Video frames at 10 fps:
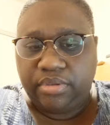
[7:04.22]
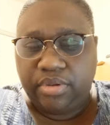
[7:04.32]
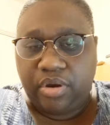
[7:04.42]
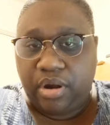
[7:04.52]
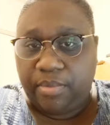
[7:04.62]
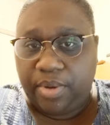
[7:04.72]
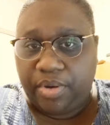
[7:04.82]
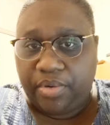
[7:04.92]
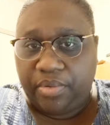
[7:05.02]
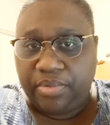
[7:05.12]

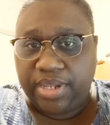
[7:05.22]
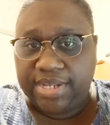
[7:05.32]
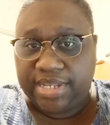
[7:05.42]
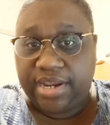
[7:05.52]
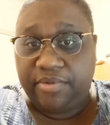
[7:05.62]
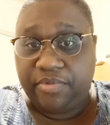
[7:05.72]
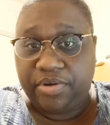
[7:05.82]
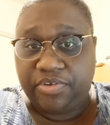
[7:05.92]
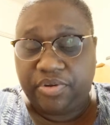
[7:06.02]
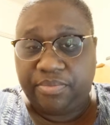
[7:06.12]
normal, they say they
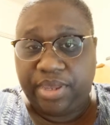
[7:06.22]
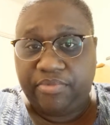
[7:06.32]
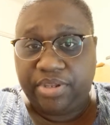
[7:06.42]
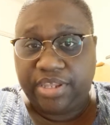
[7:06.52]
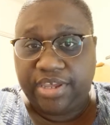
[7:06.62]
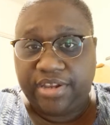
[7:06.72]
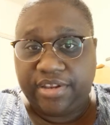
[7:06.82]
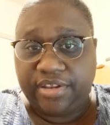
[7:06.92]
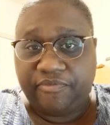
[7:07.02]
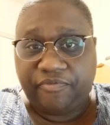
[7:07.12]
want you to be within
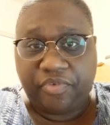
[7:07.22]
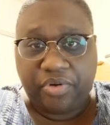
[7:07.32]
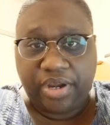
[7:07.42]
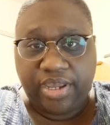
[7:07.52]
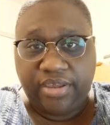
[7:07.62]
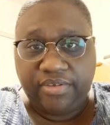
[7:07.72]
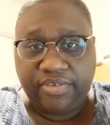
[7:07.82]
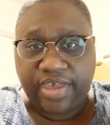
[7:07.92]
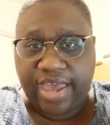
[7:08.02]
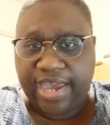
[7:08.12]
the 40
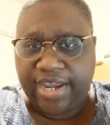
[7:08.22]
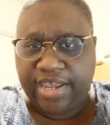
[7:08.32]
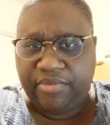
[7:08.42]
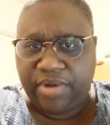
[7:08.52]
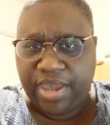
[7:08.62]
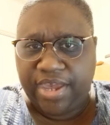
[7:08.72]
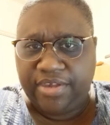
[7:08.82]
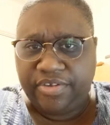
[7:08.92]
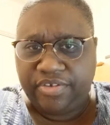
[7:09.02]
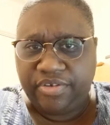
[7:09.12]
to 80
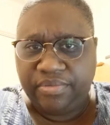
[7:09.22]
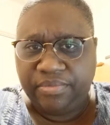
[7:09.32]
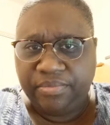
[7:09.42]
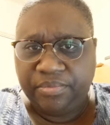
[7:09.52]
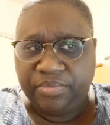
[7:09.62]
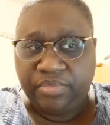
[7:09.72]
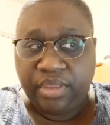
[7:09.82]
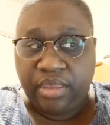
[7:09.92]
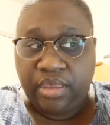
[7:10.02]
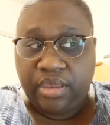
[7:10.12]
range.
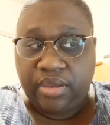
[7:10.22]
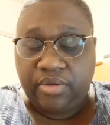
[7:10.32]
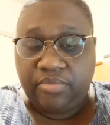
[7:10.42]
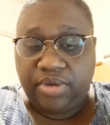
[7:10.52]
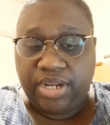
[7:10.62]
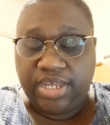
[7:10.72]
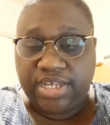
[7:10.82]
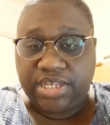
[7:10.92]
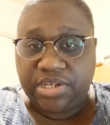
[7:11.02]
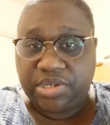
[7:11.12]
When it
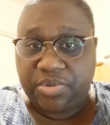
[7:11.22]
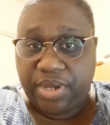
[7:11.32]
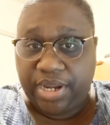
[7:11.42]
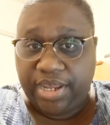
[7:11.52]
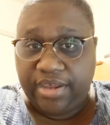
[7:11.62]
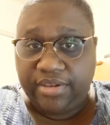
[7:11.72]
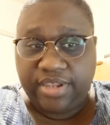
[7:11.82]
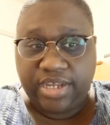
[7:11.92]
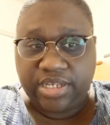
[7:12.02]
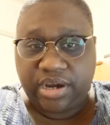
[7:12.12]
gets to 20,
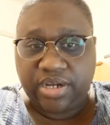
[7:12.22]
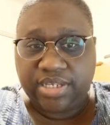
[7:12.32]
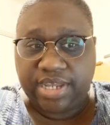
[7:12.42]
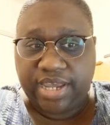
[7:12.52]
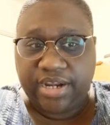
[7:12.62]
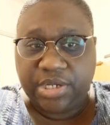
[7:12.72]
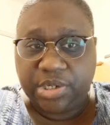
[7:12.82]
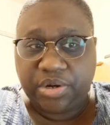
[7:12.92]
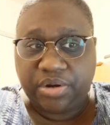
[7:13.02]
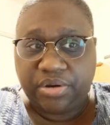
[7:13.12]
they start saying that
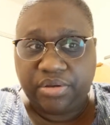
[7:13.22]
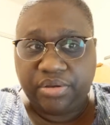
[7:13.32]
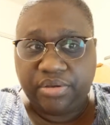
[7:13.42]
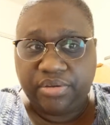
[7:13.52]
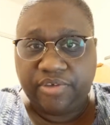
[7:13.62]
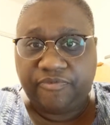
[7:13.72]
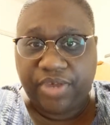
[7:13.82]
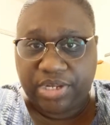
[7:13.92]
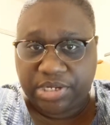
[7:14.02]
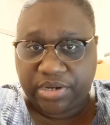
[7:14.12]
you're
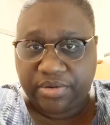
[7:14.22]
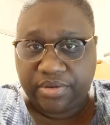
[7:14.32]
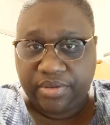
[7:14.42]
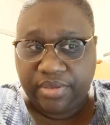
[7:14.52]
deficient.